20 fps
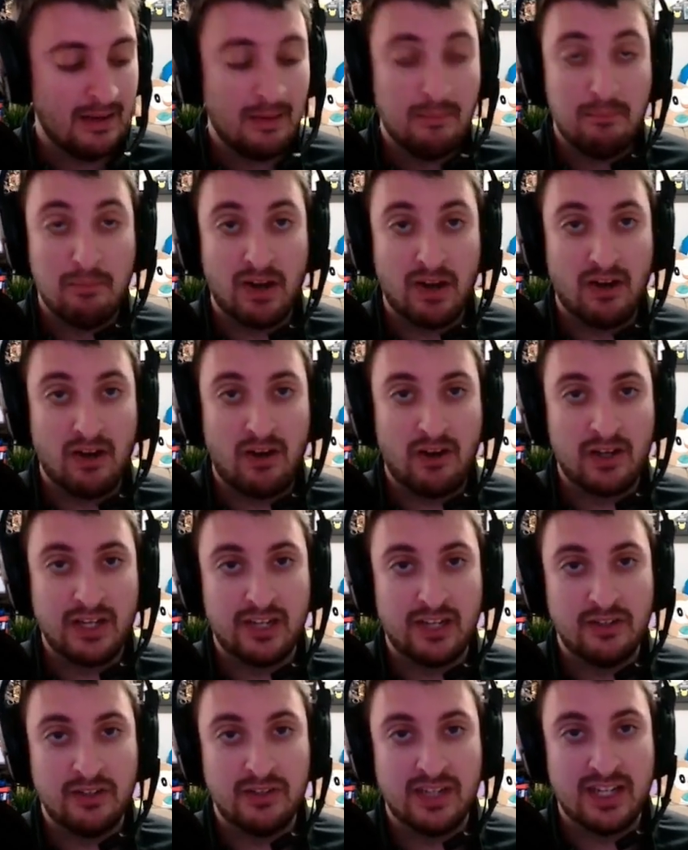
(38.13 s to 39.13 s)
but all you
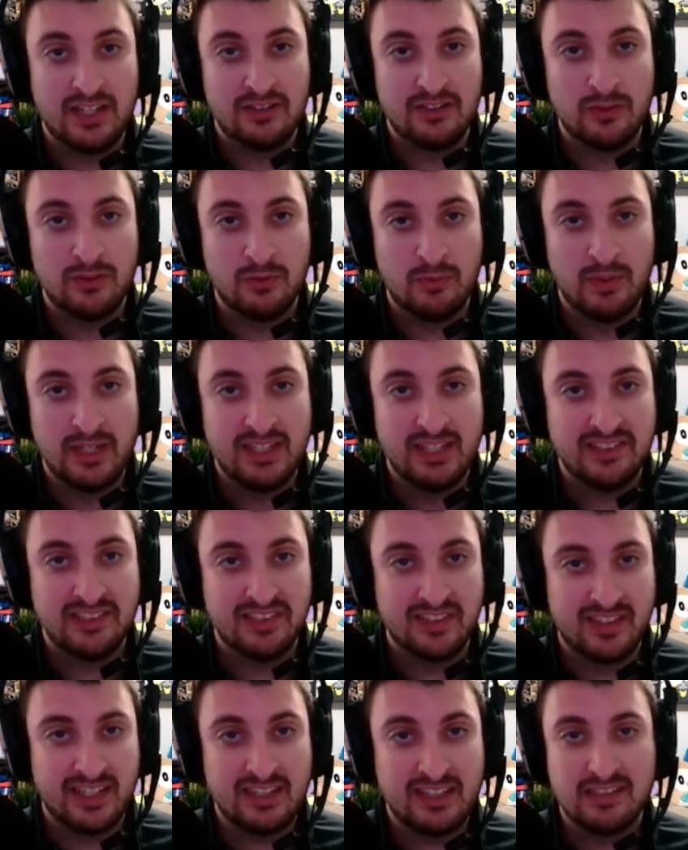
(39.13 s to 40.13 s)
gotta do to enter to win is
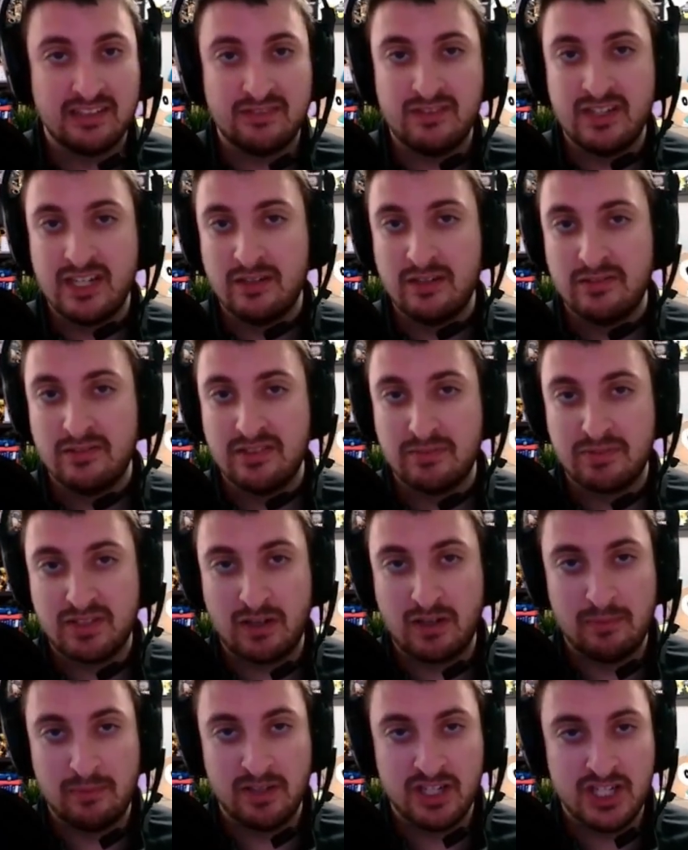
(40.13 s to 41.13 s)
like this video,
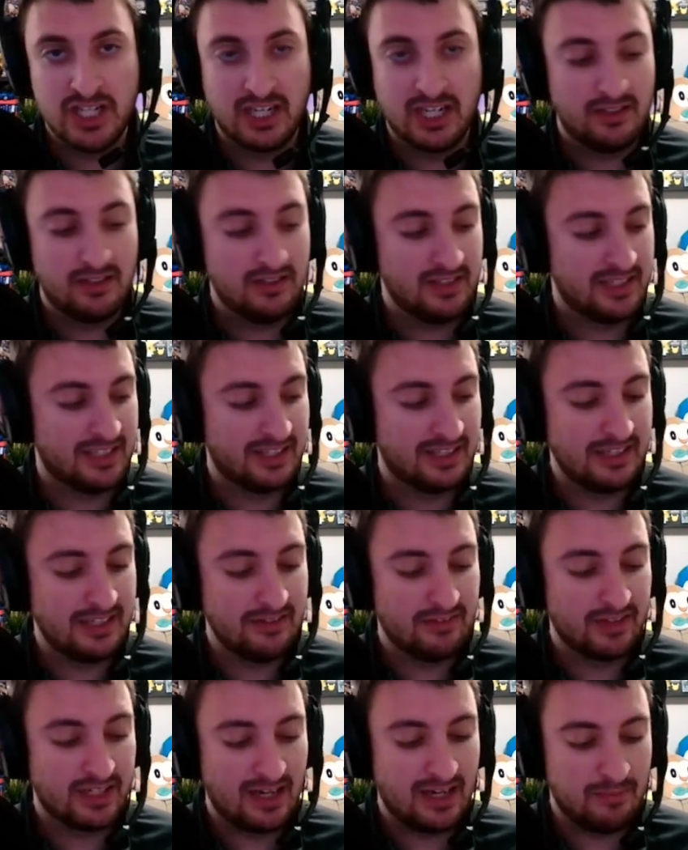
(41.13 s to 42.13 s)
subscribe to the channel, and leave
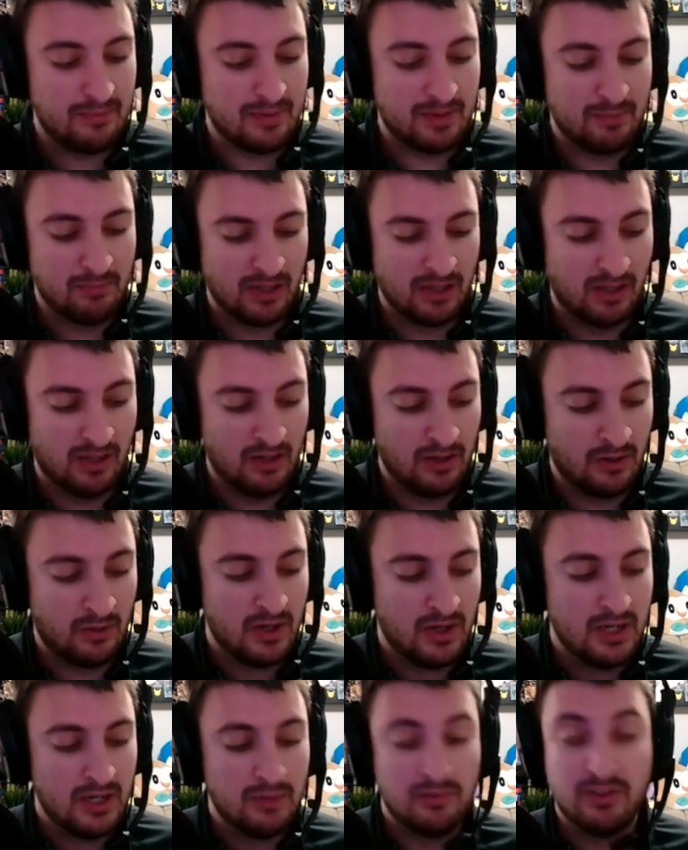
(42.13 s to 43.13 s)
a comment below
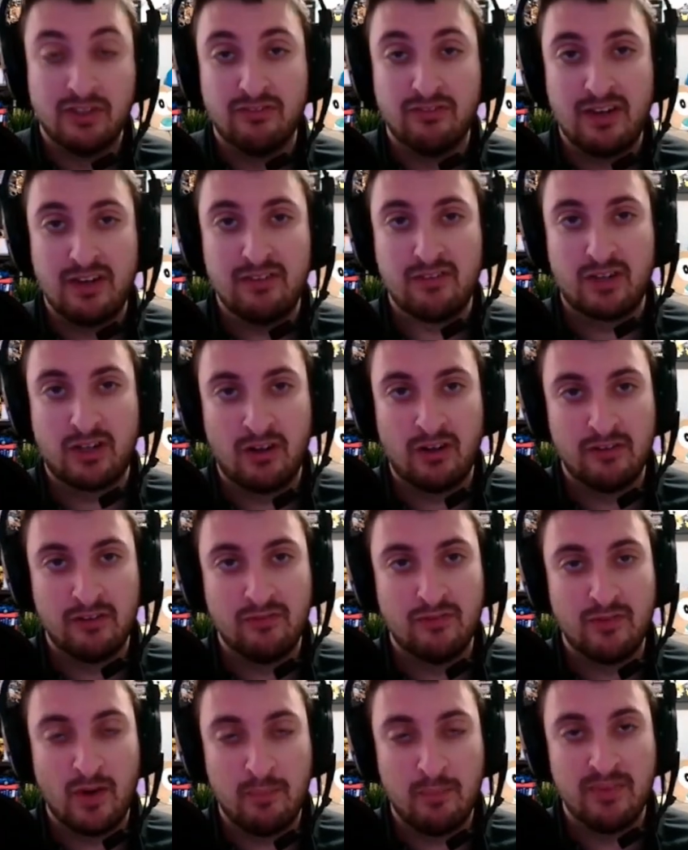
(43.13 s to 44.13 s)
with your favorite card
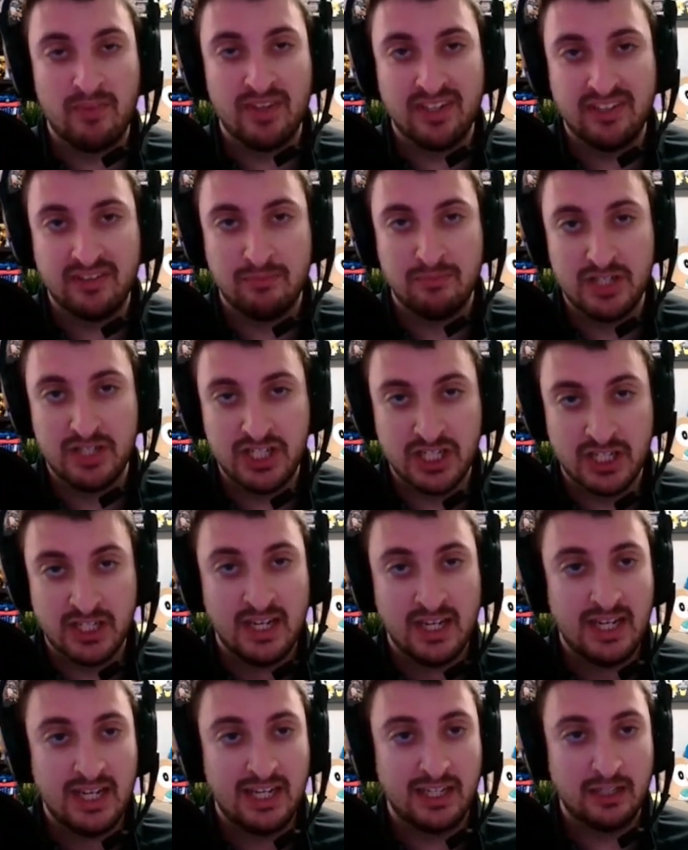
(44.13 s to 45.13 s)
from this submission,
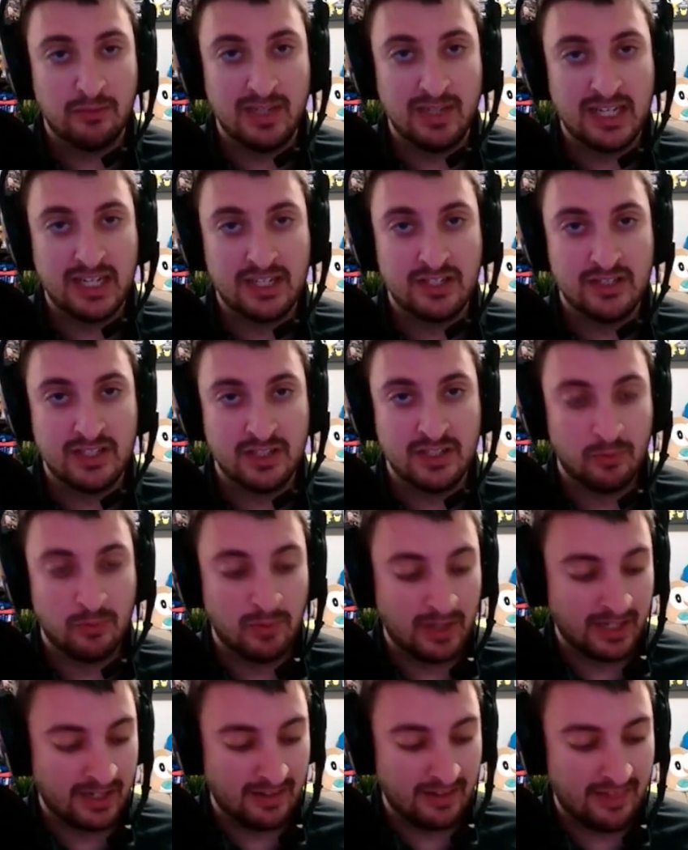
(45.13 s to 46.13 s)
and you'll be entered in to
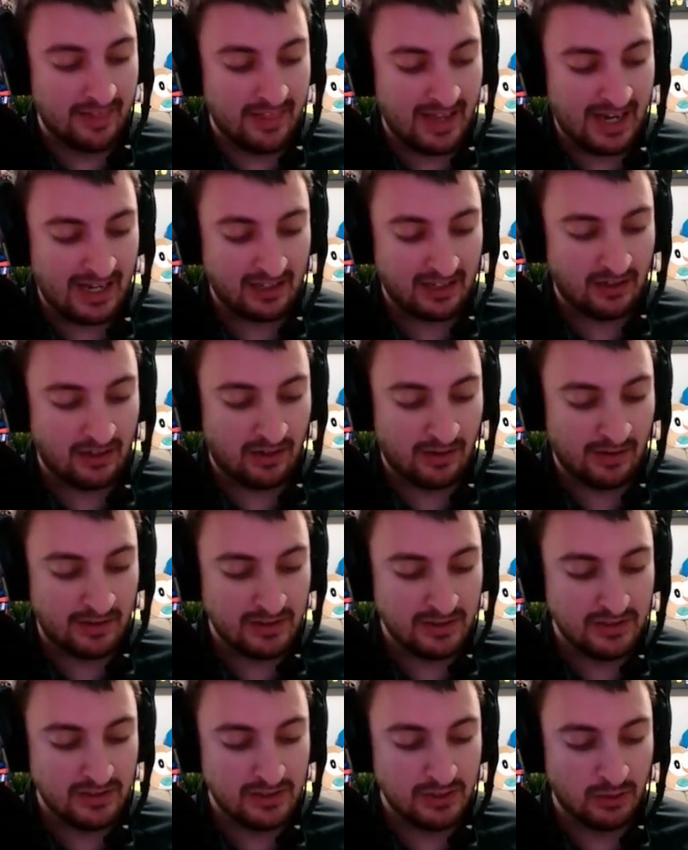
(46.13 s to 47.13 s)
win that
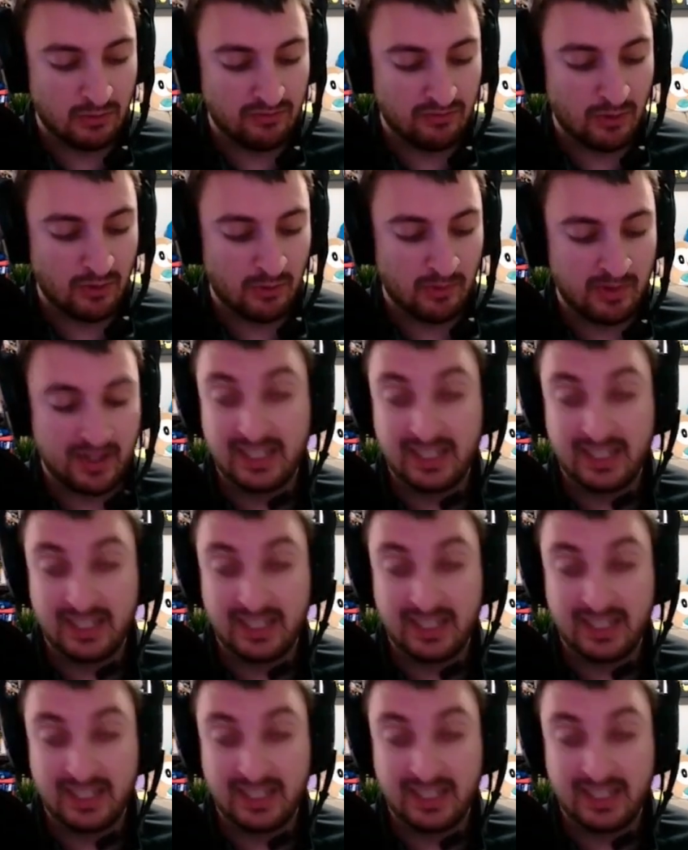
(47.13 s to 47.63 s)
card going forward.